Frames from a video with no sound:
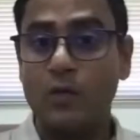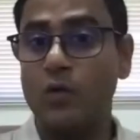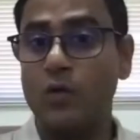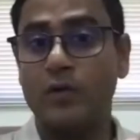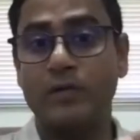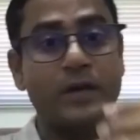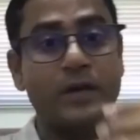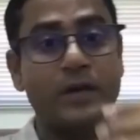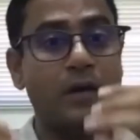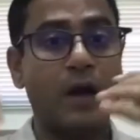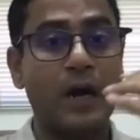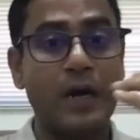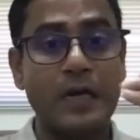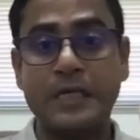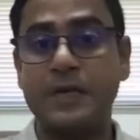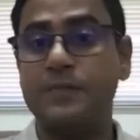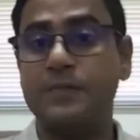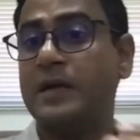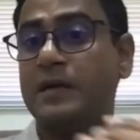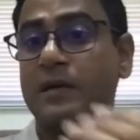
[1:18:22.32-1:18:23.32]
who
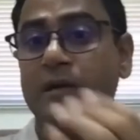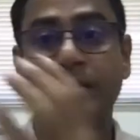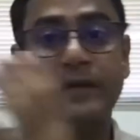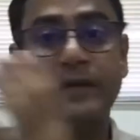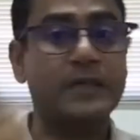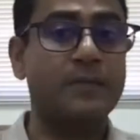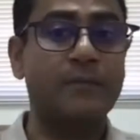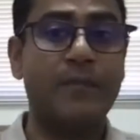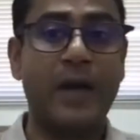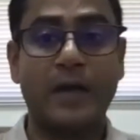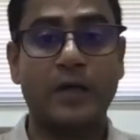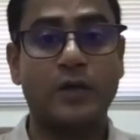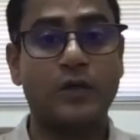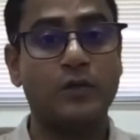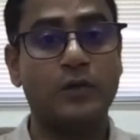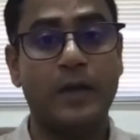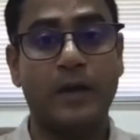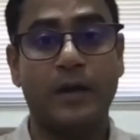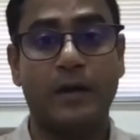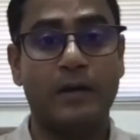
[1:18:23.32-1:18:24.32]
ultimately return back to
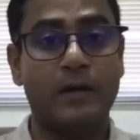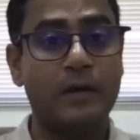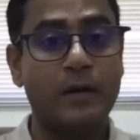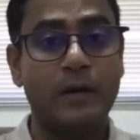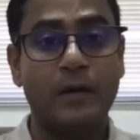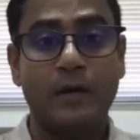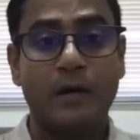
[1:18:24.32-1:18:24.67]
their